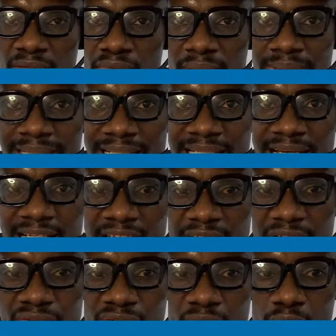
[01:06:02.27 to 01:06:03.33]
a website like
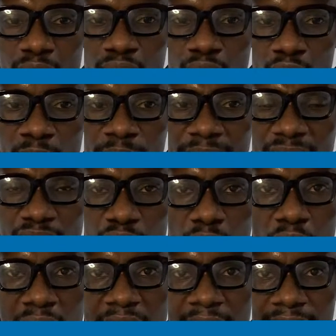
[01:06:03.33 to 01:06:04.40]
Linktree with WordPress, do
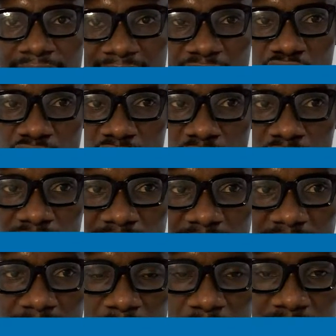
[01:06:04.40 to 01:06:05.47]
you have that skill
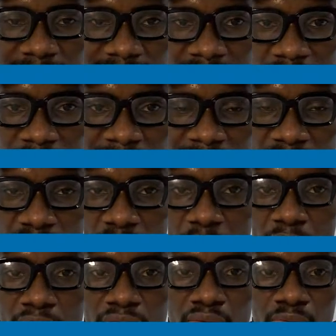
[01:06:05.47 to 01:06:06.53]
set? Because there are some sites you're
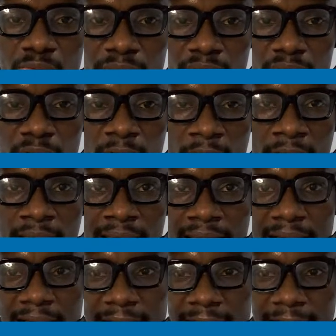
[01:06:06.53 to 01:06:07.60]
going to build,
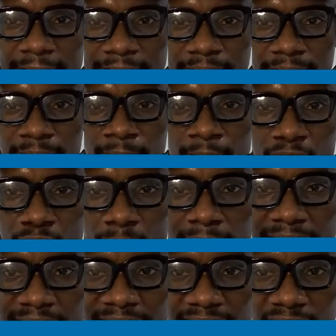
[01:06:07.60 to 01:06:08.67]
and
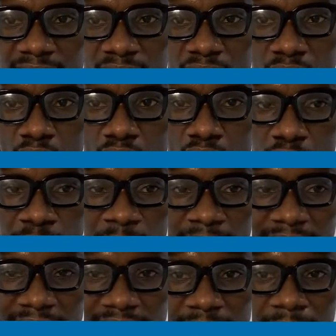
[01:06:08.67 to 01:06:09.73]
remember I said
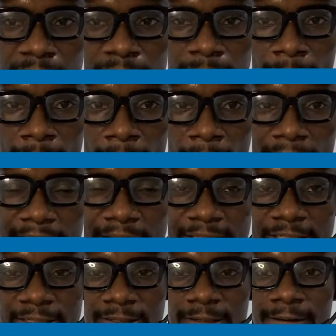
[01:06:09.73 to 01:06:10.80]
WordPress
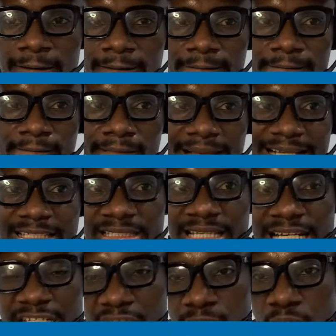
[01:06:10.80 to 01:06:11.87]
is
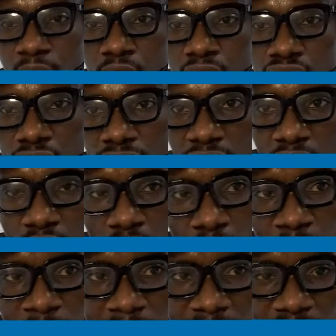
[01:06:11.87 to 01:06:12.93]
extendable using
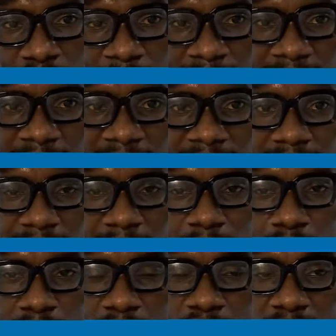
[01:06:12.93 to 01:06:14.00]
WordPress. We basically
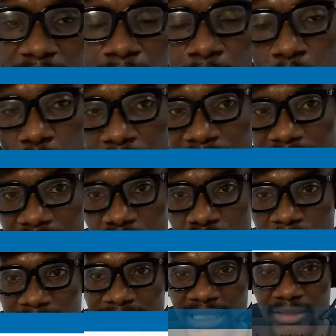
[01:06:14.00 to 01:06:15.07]
using plugins. We
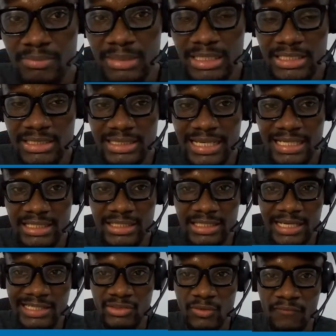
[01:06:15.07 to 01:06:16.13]
basically means that
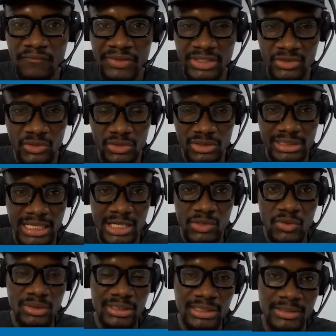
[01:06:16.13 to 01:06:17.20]
there are some features that are
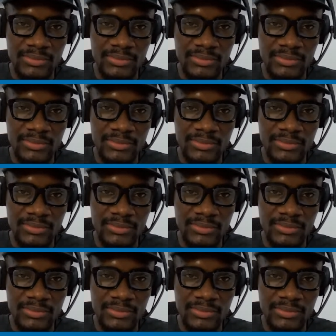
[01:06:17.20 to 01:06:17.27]
not